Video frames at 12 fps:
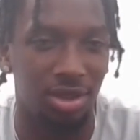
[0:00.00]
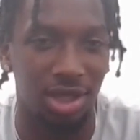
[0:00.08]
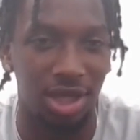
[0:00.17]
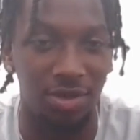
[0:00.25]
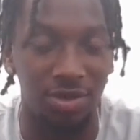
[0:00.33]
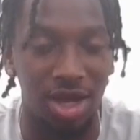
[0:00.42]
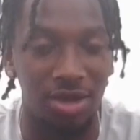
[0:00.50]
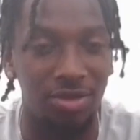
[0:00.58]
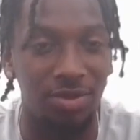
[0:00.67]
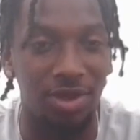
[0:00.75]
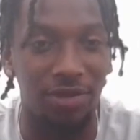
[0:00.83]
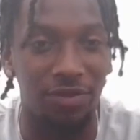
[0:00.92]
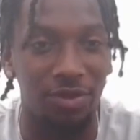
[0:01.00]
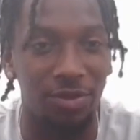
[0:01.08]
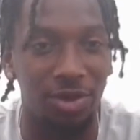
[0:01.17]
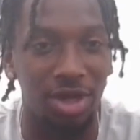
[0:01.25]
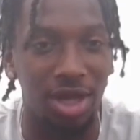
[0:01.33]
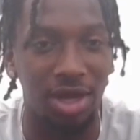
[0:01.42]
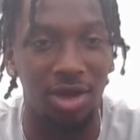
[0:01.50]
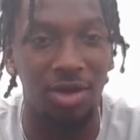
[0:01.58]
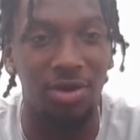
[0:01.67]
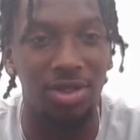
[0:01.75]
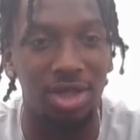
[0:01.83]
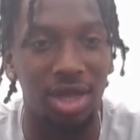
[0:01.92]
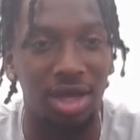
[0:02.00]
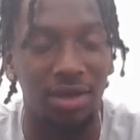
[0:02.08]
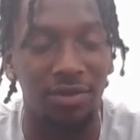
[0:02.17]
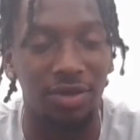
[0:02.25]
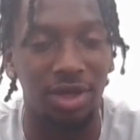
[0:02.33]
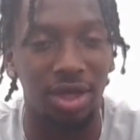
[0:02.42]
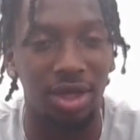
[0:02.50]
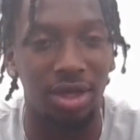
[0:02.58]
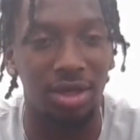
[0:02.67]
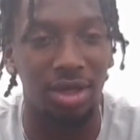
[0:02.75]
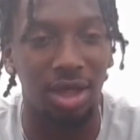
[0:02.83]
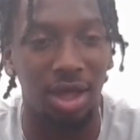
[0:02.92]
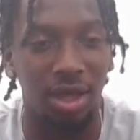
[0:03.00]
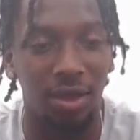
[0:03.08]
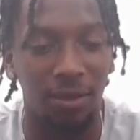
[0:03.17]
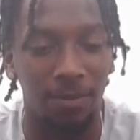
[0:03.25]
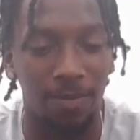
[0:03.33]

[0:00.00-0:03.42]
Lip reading: I was playing football like I always have again, and